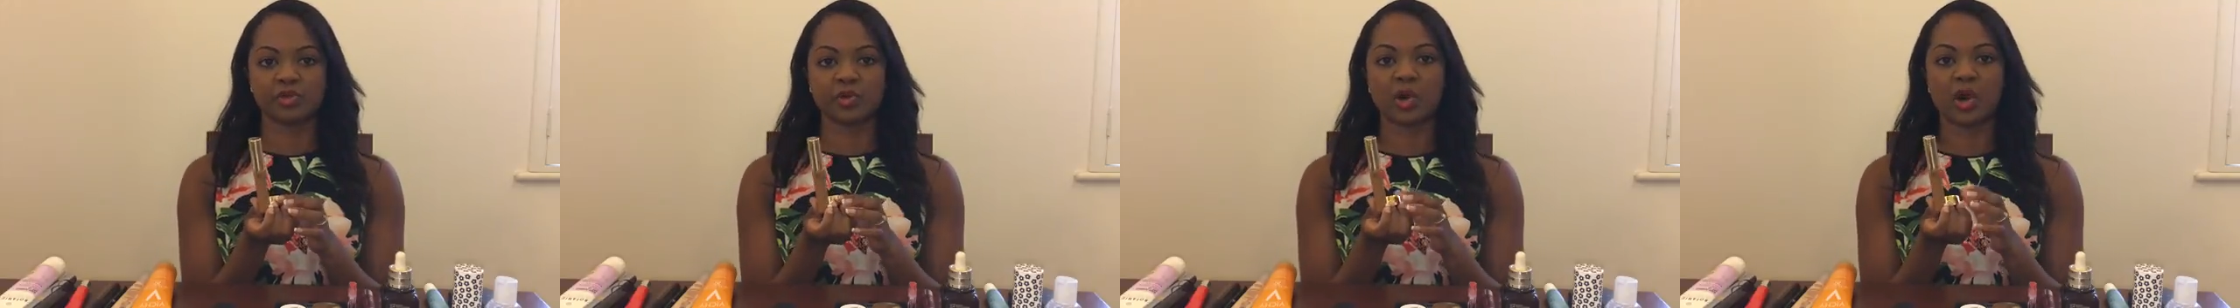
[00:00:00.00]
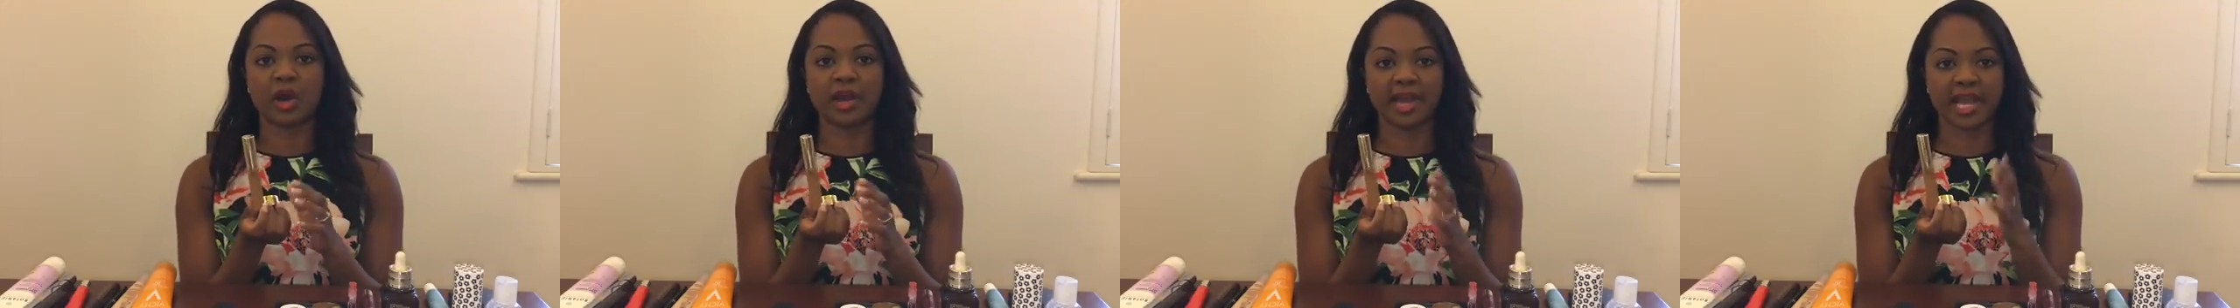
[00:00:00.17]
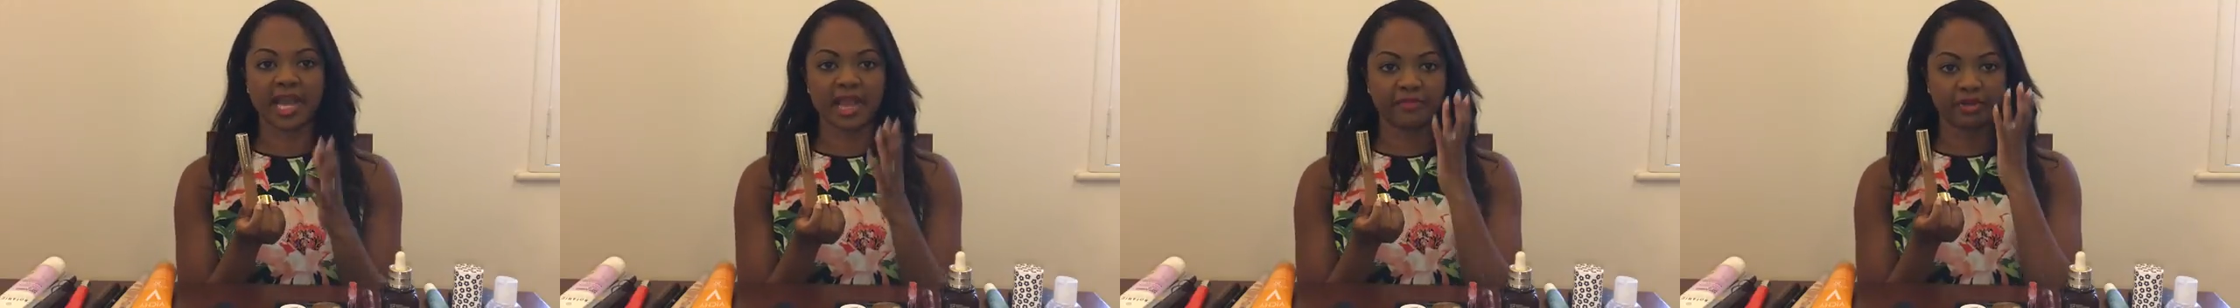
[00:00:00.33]
your
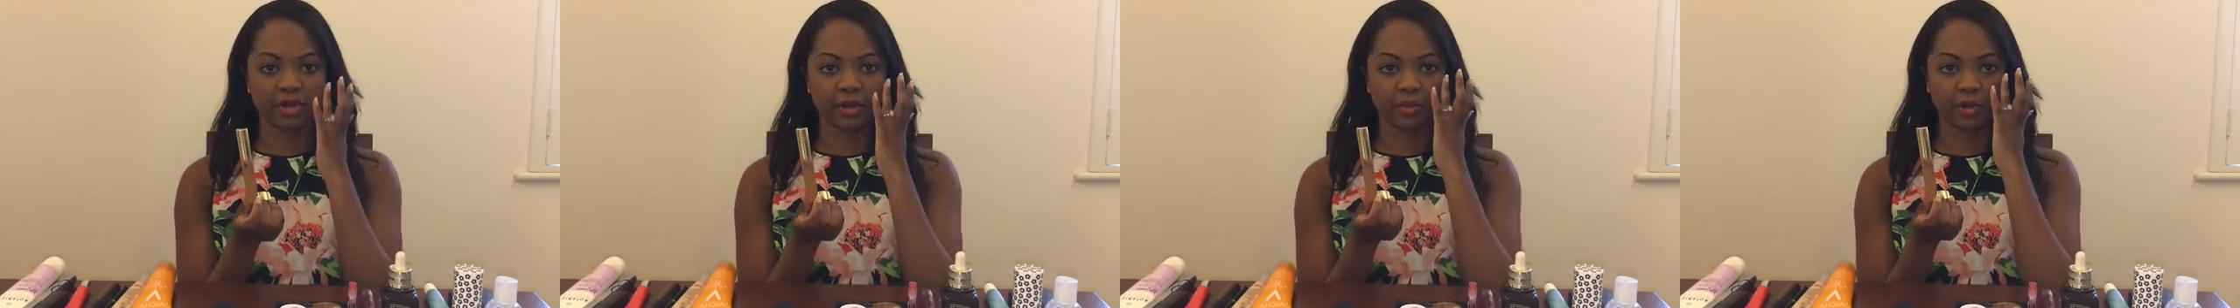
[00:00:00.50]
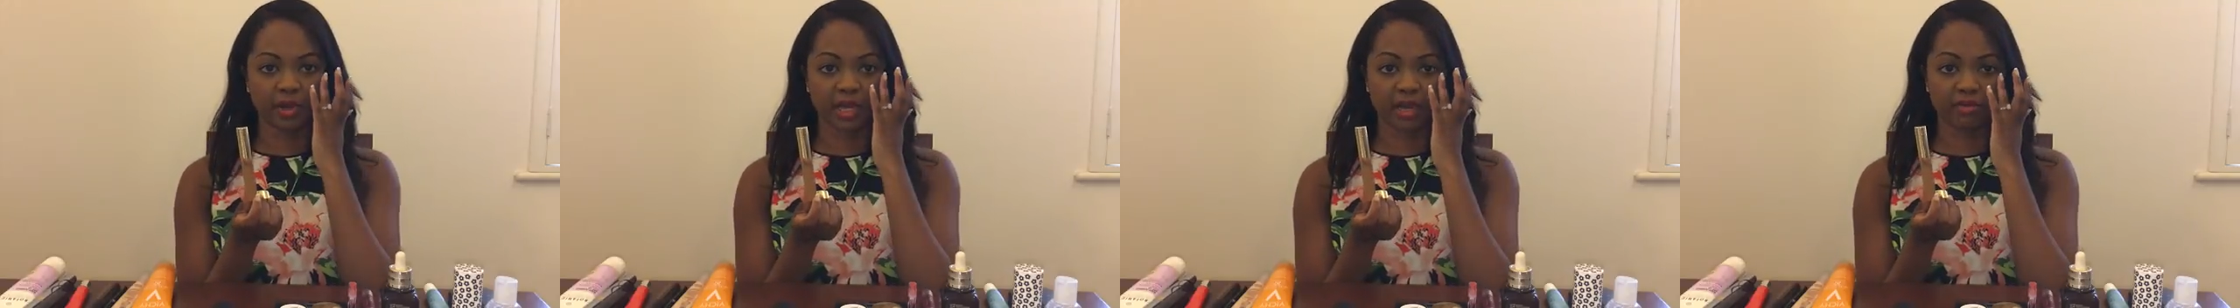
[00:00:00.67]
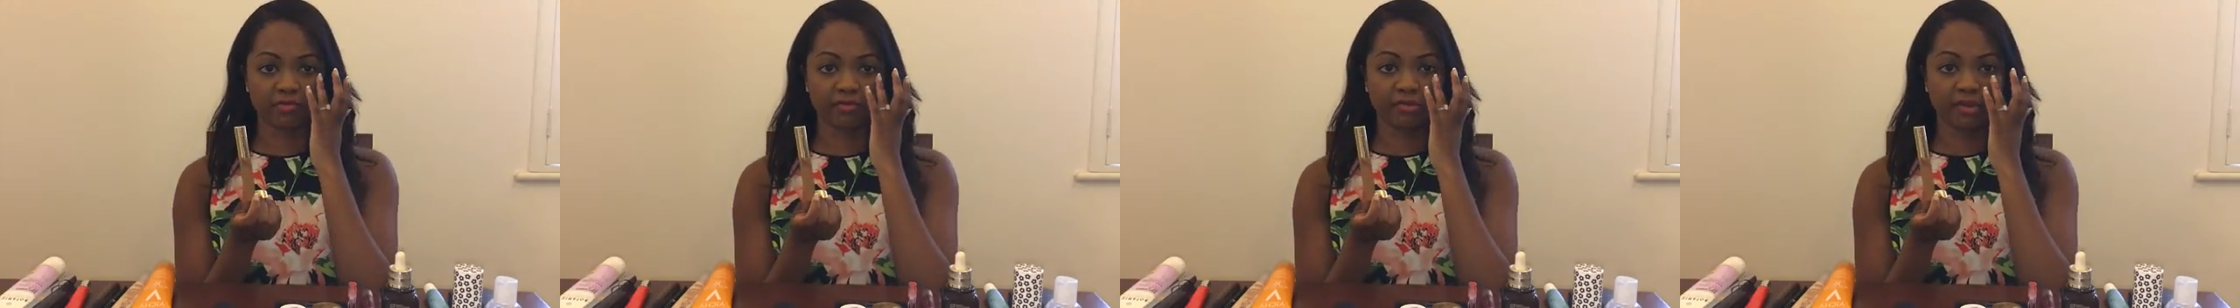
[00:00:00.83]
eye area will
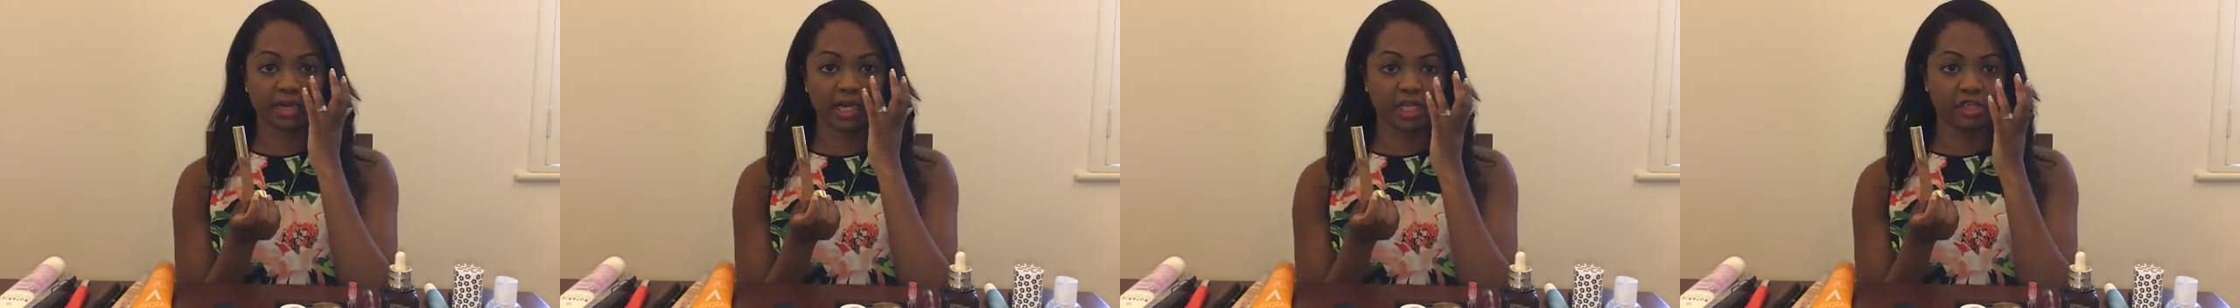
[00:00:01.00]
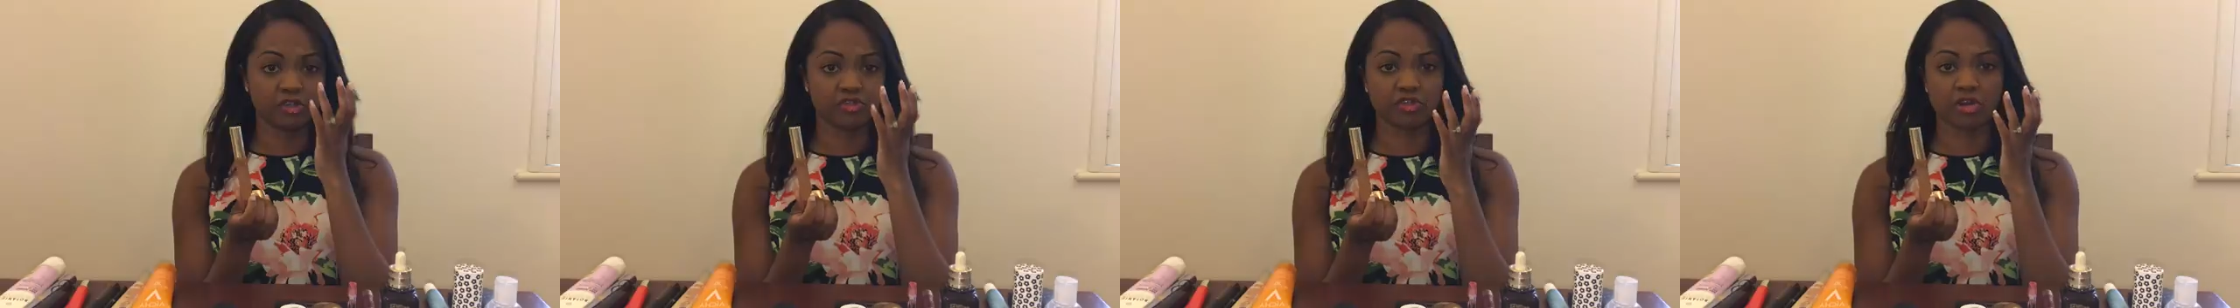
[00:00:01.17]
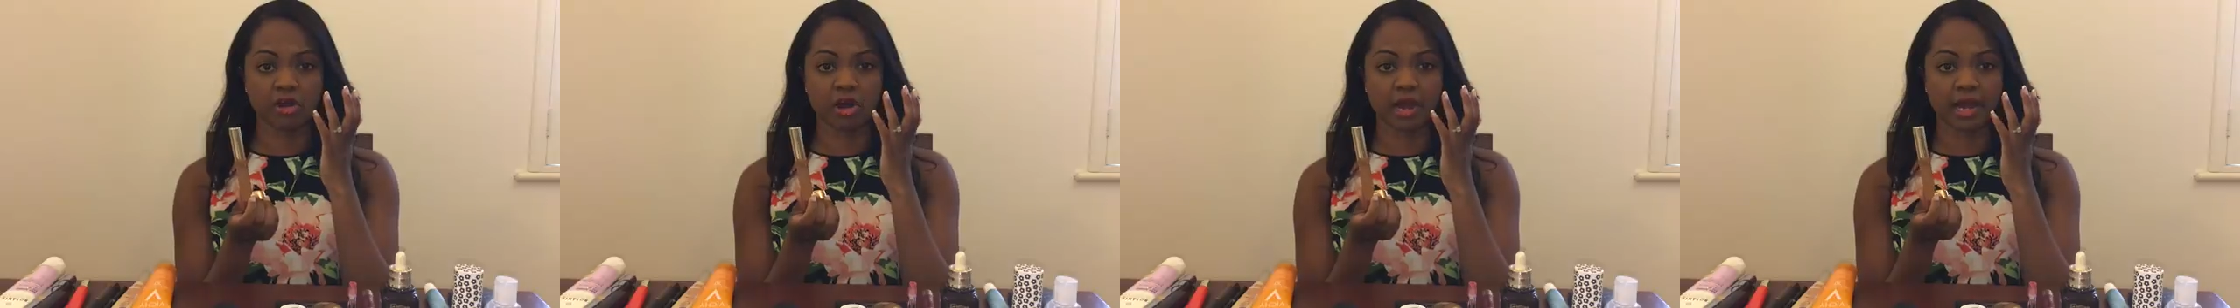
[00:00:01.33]
get really
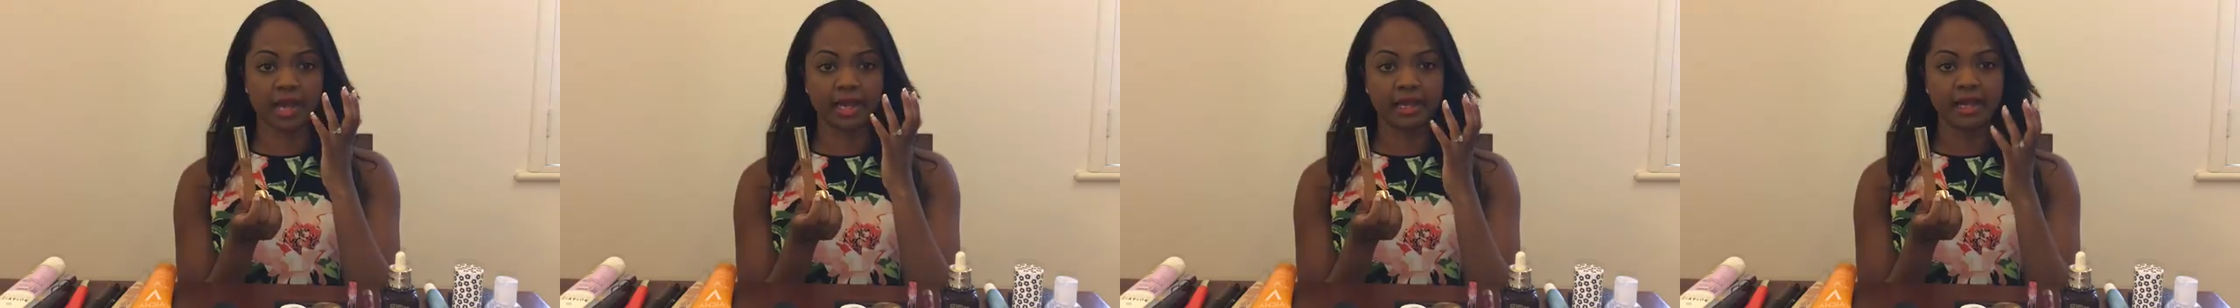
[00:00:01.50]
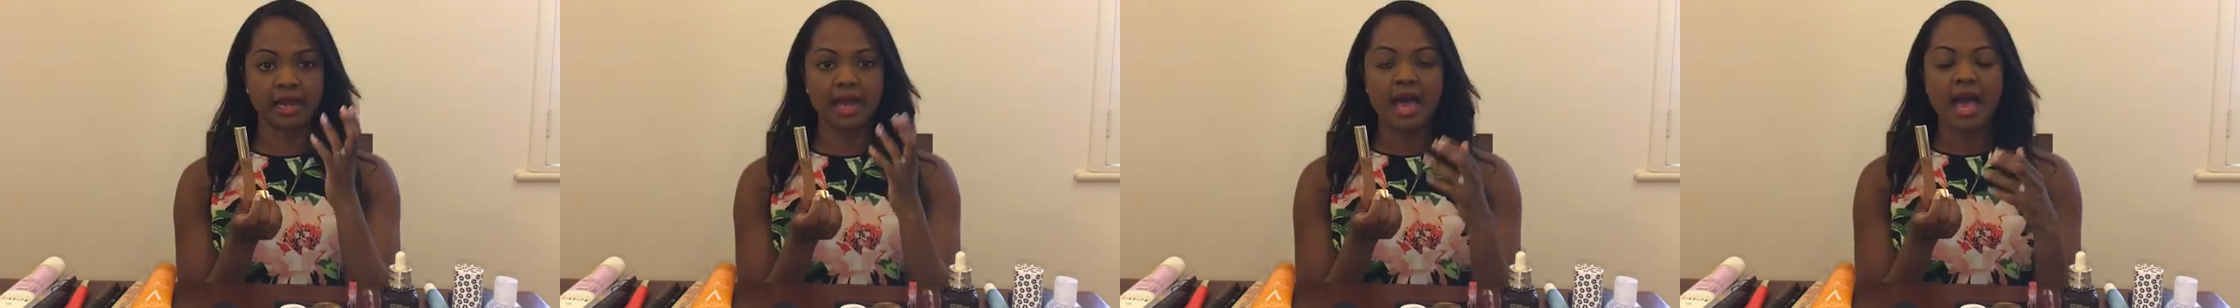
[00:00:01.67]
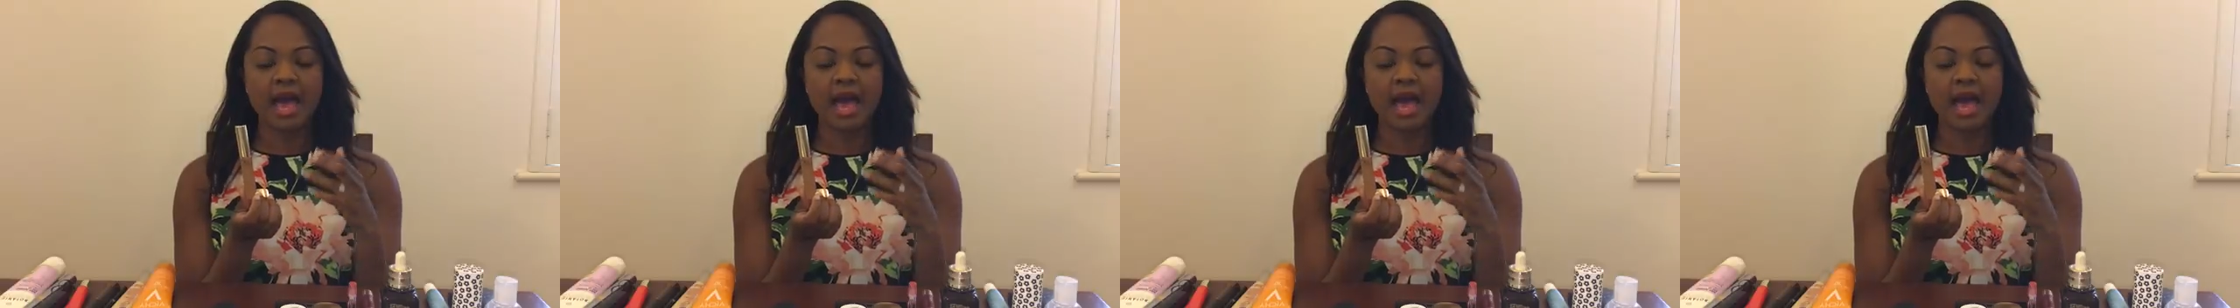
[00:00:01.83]
dry